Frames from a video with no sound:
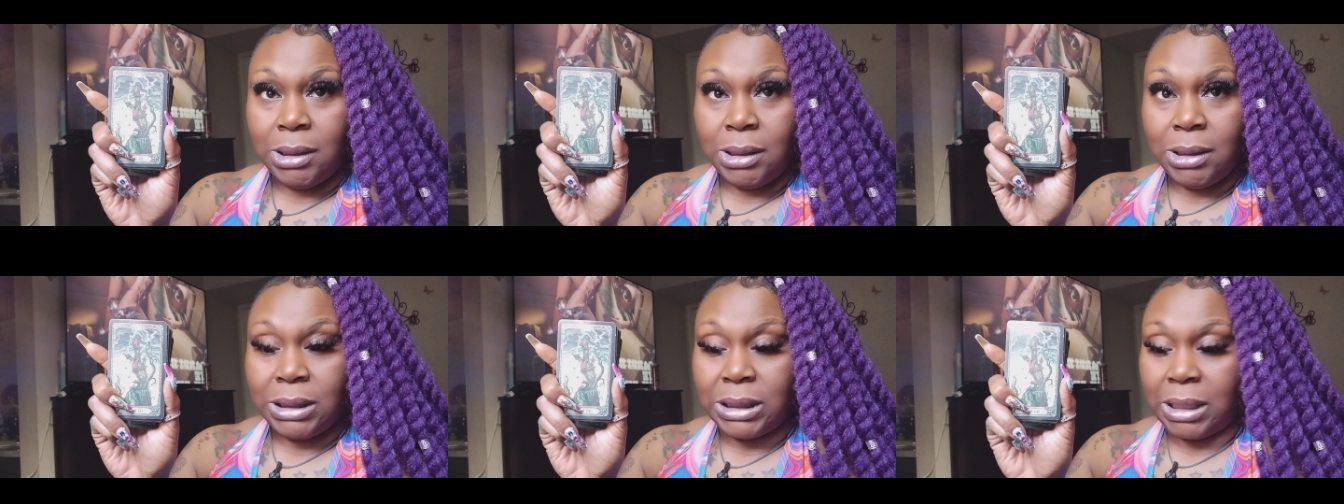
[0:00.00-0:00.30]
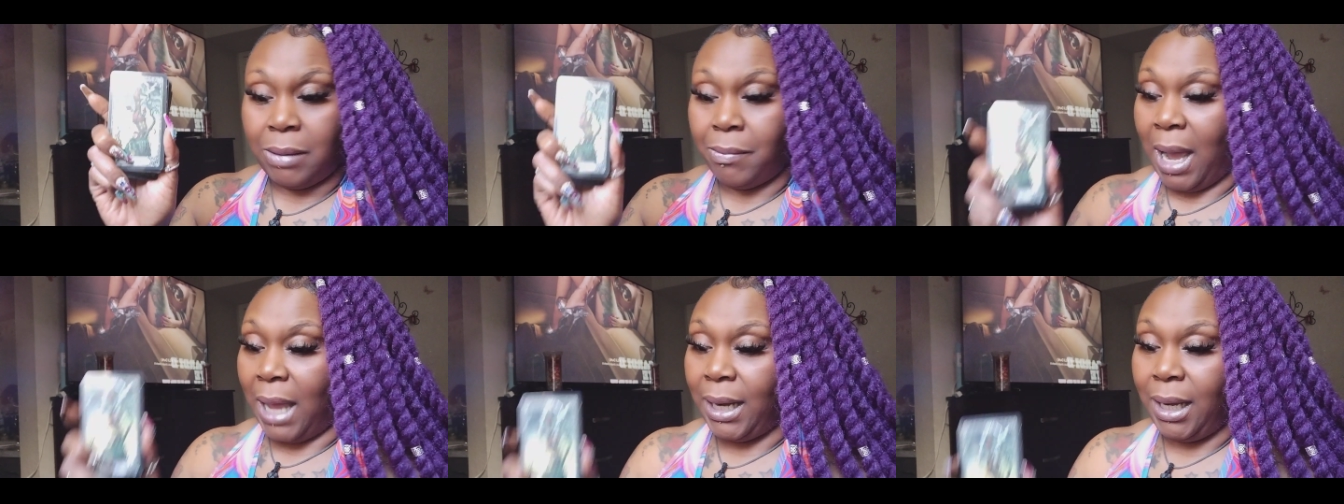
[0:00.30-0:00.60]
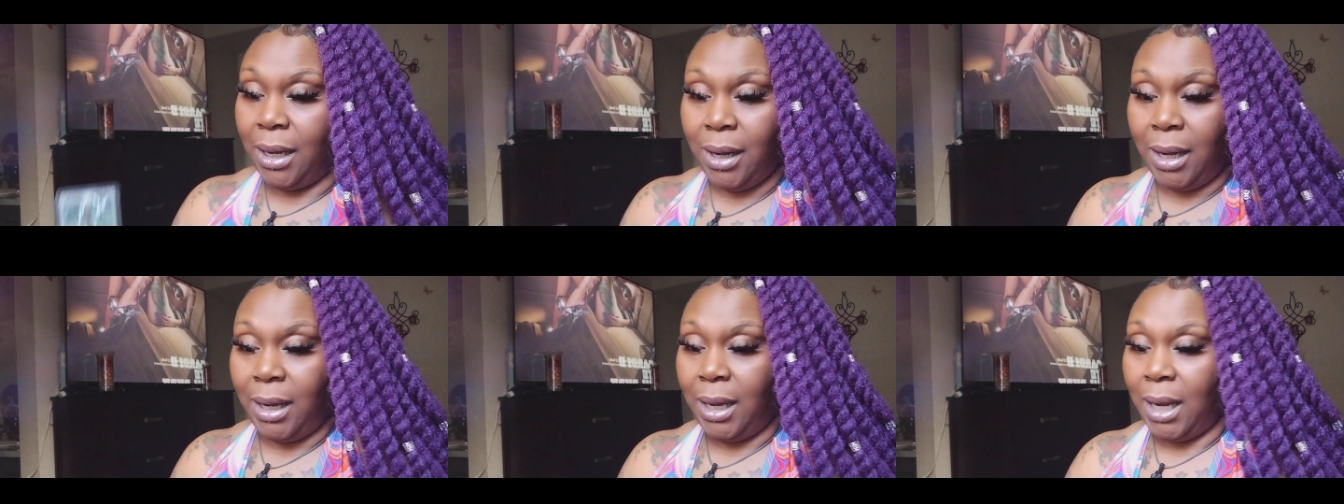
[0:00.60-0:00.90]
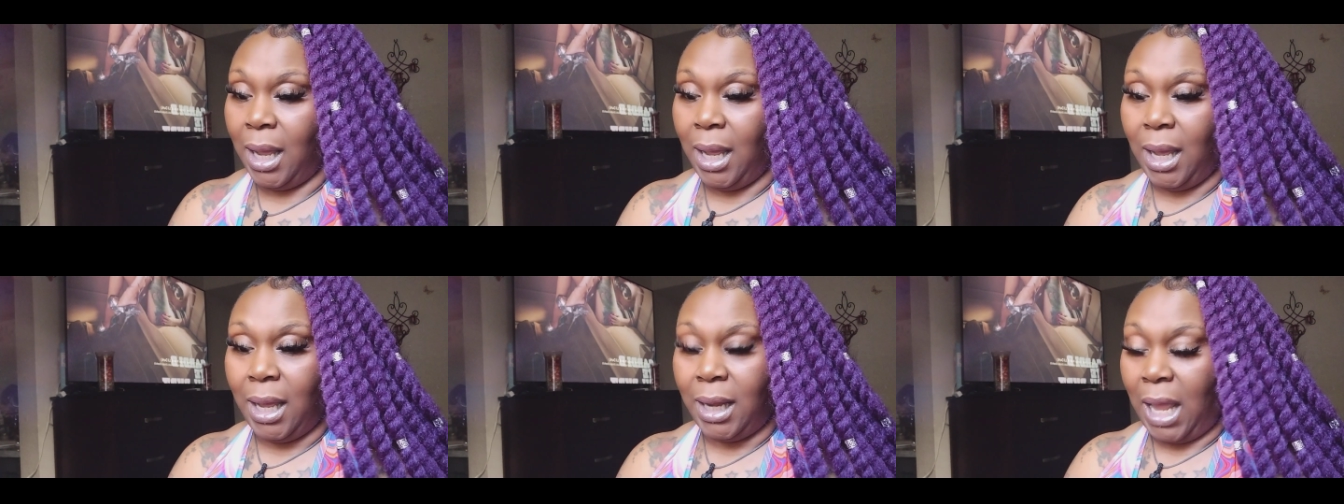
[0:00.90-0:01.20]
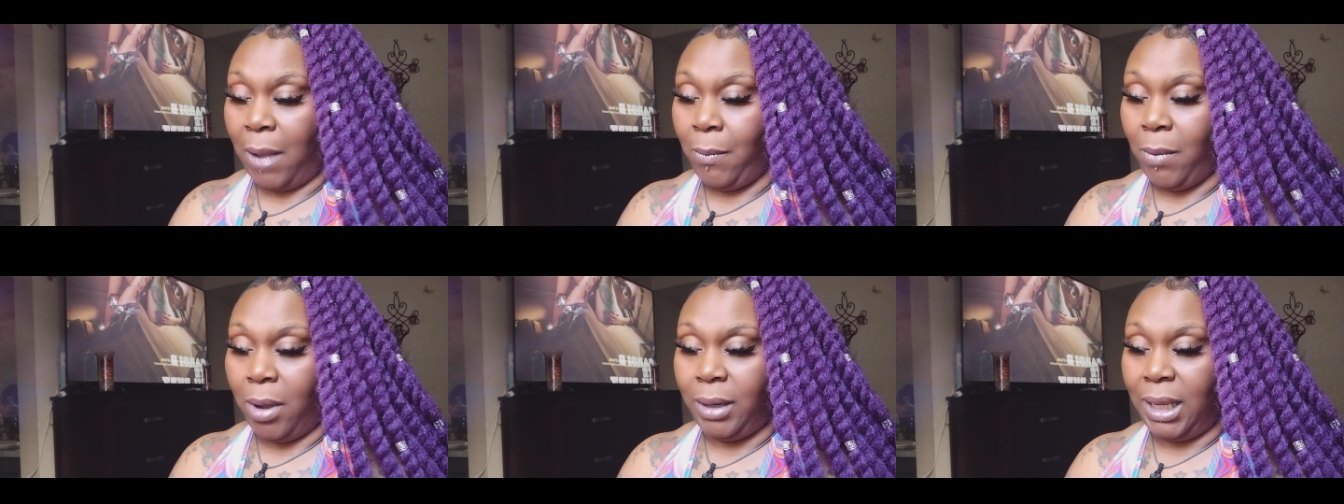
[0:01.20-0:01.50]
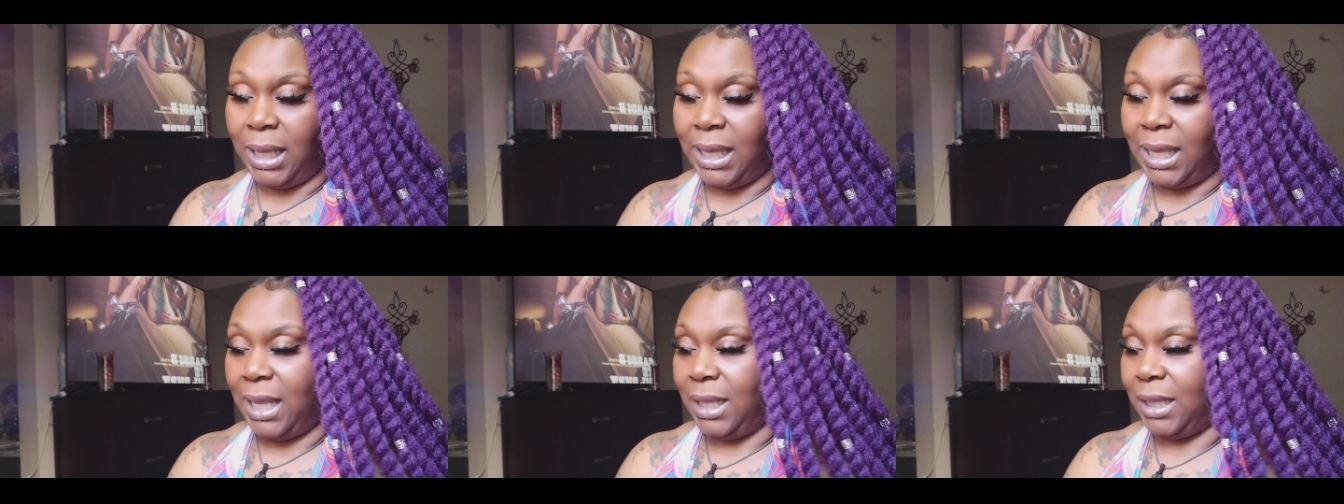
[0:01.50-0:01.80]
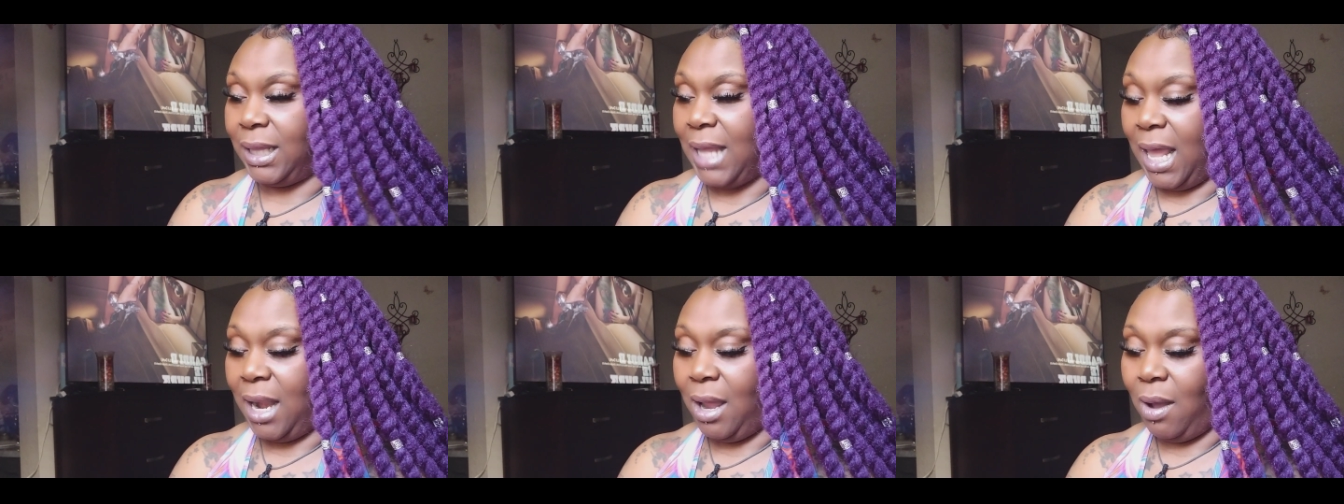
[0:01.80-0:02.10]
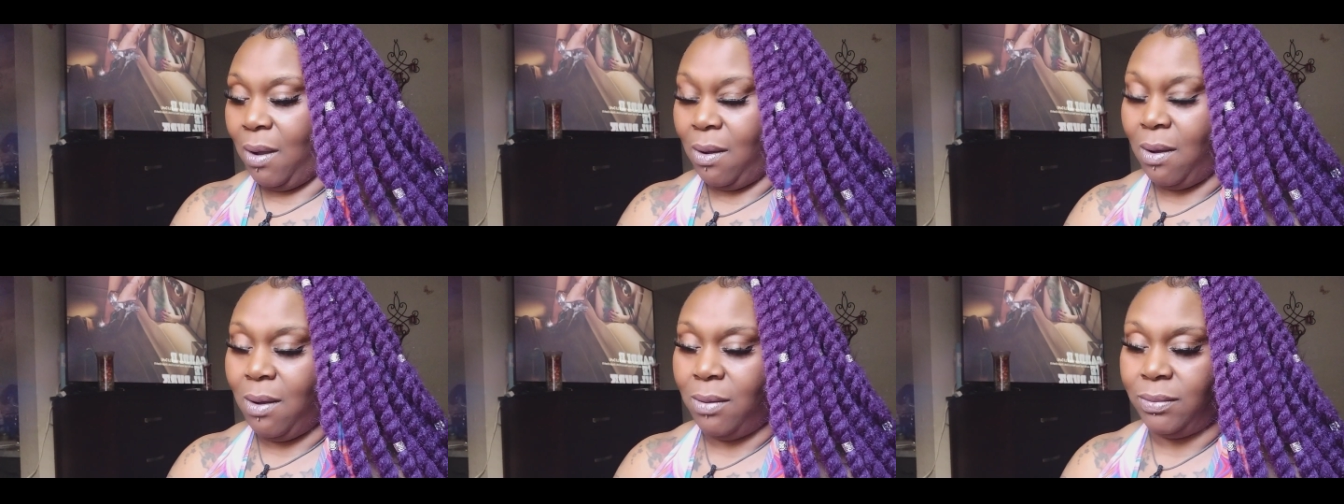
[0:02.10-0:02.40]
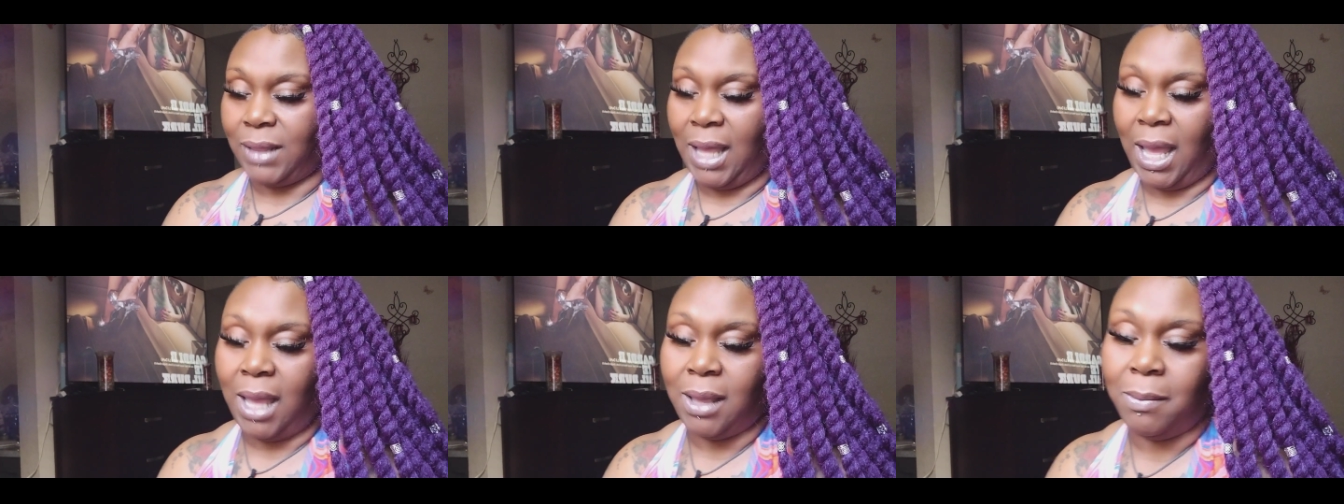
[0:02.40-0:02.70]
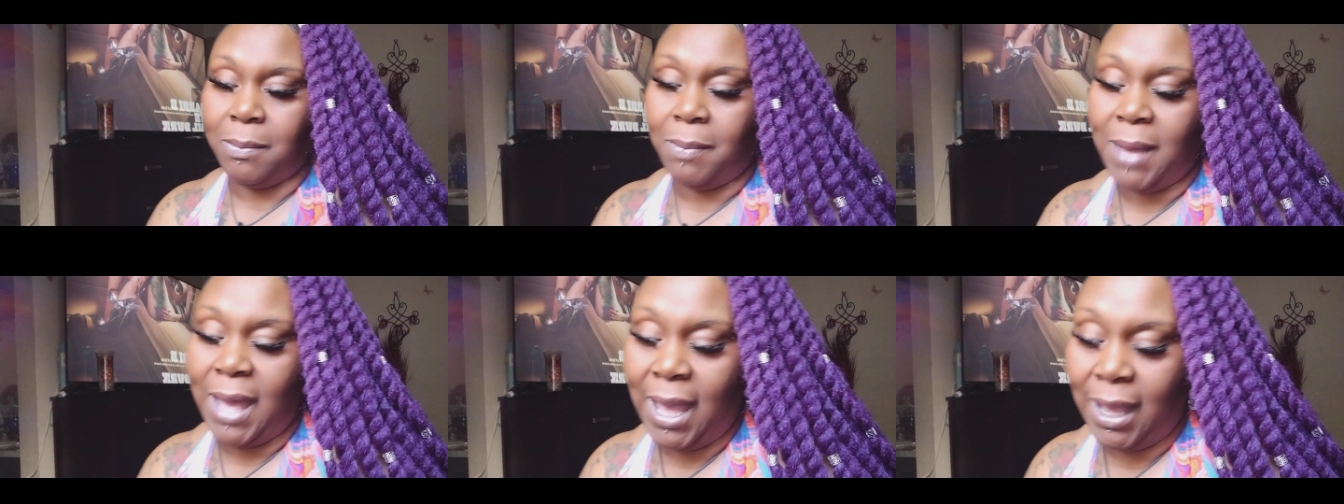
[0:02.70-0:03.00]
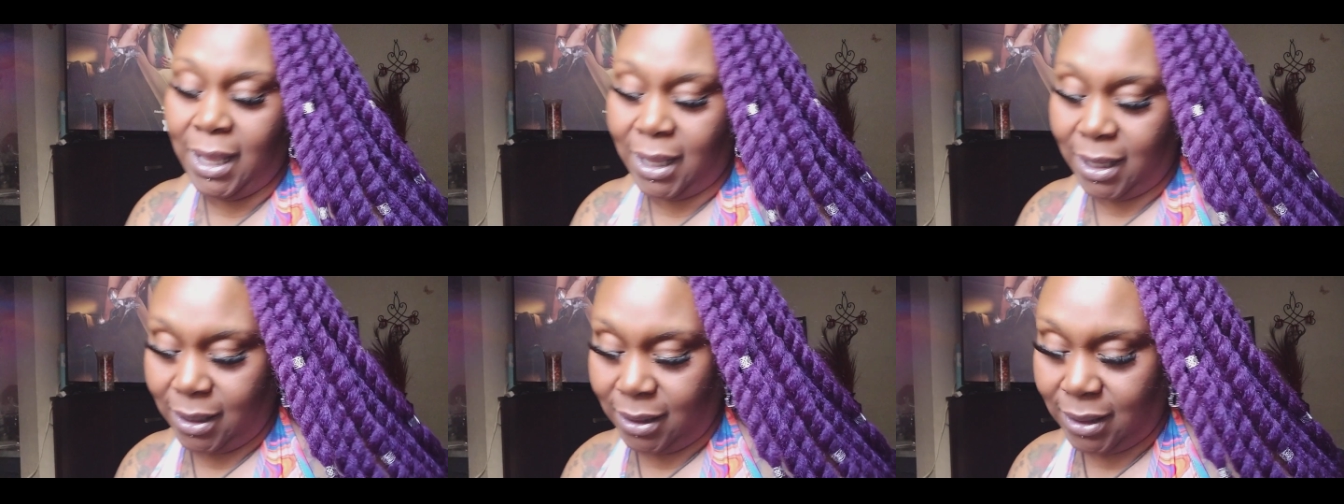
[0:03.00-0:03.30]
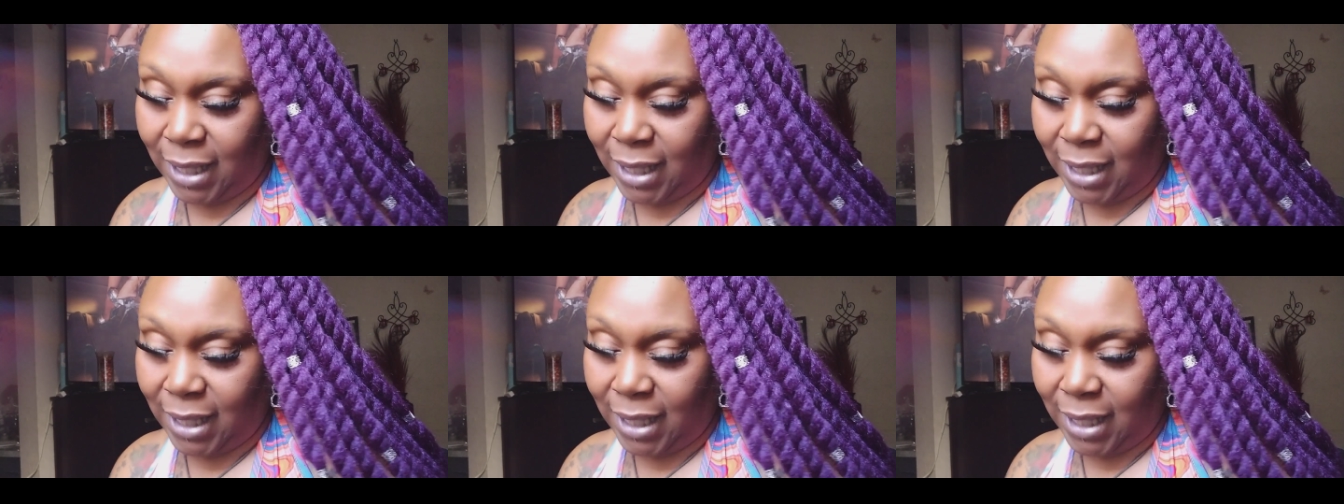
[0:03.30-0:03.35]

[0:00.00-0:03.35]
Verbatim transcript: Somebody here, nuh-uh, they want to get that old thing back.